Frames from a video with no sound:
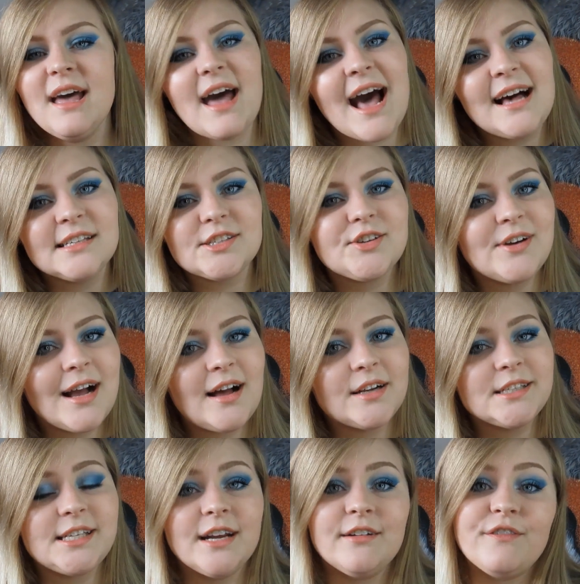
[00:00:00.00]
ask
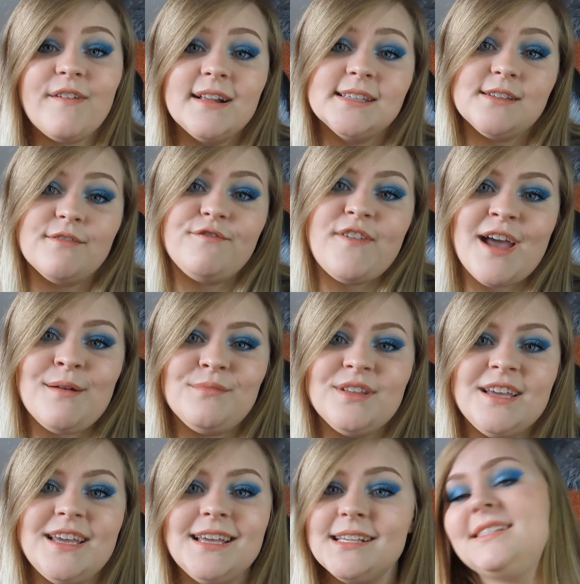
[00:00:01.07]
around to your friends and
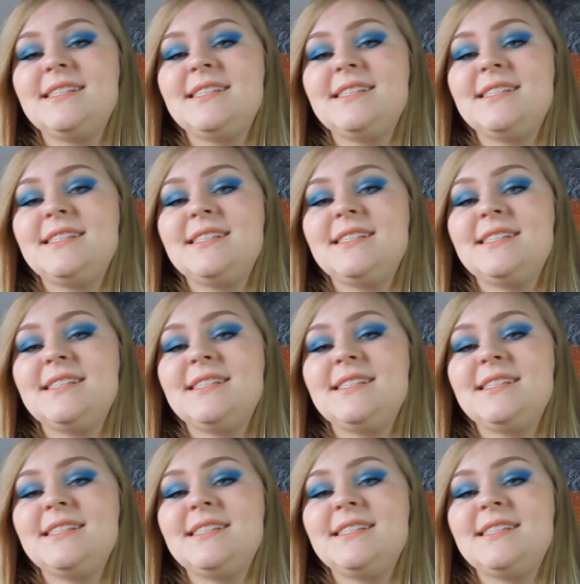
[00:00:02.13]
family,